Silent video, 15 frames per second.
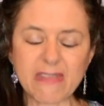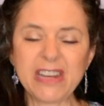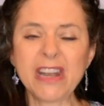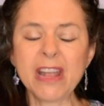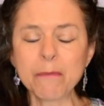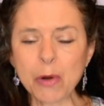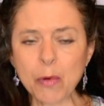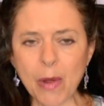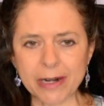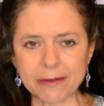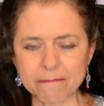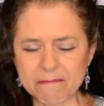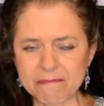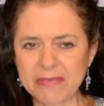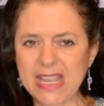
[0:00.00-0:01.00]
Number 1,
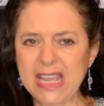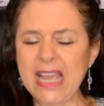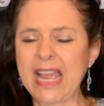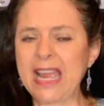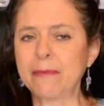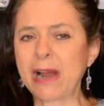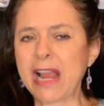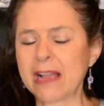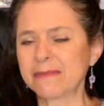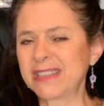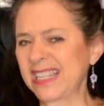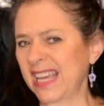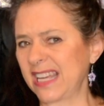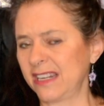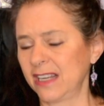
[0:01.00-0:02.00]
Abraham
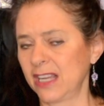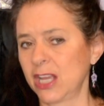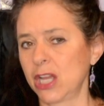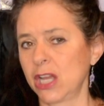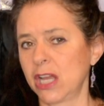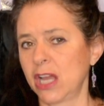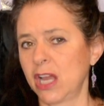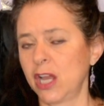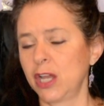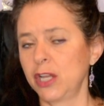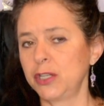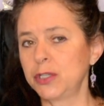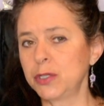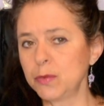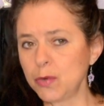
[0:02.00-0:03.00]
said,
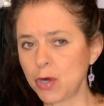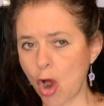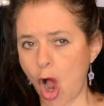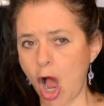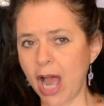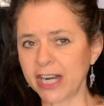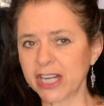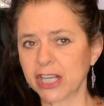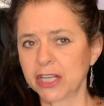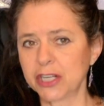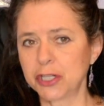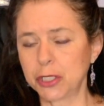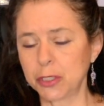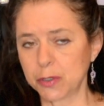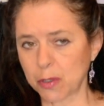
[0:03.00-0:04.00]
do not
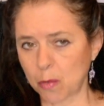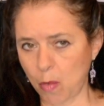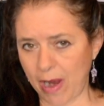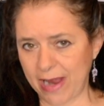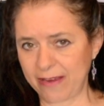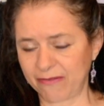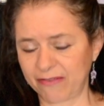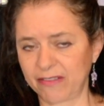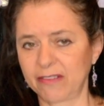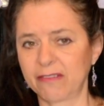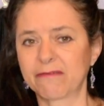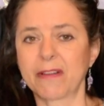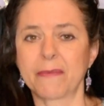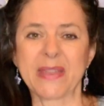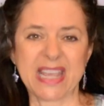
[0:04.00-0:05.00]
choose a wife
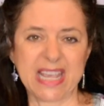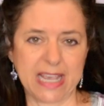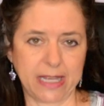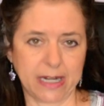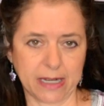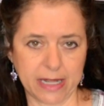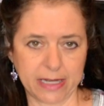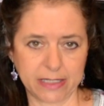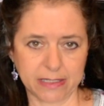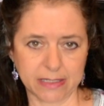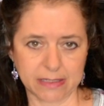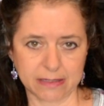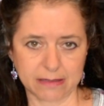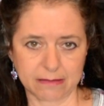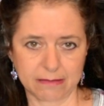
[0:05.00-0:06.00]
from the
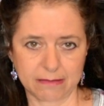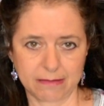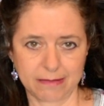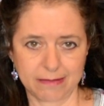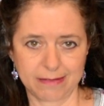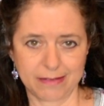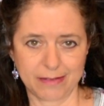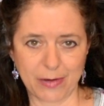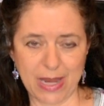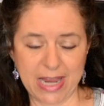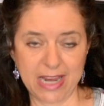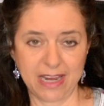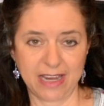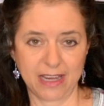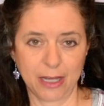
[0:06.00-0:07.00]
Canaanites.
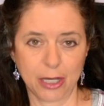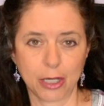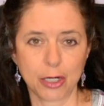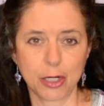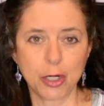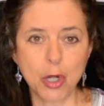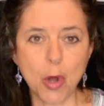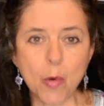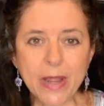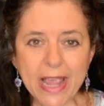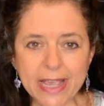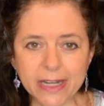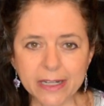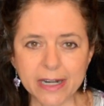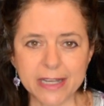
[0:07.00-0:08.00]
Okay? No
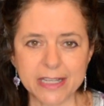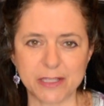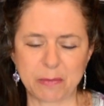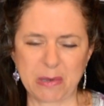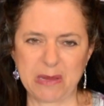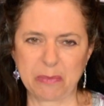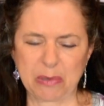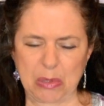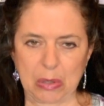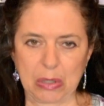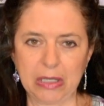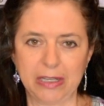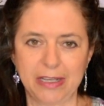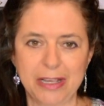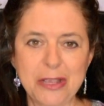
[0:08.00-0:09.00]
Canaanites, people.
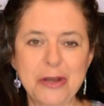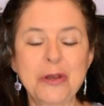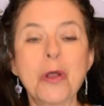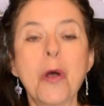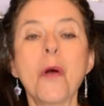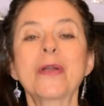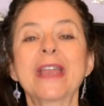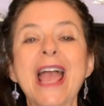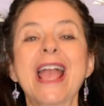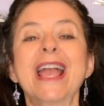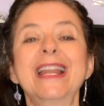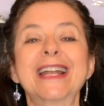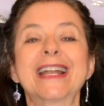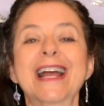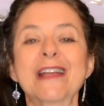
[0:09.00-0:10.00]
No
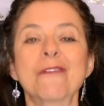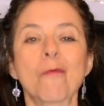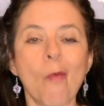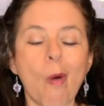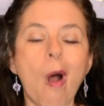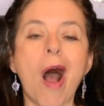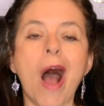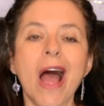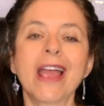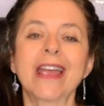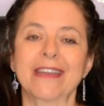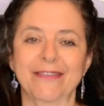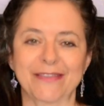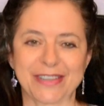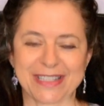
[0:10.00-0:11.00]
Canaanite
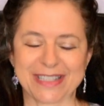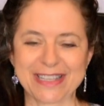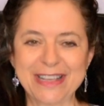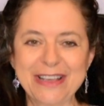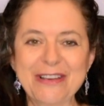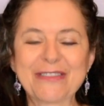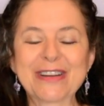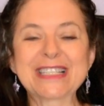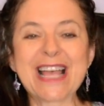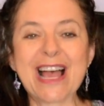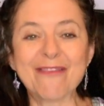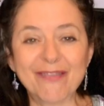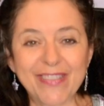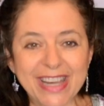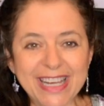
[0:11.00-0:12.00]
wives. What does
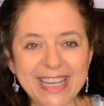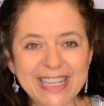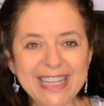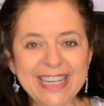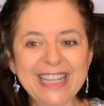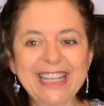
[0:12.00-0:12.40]
that mean?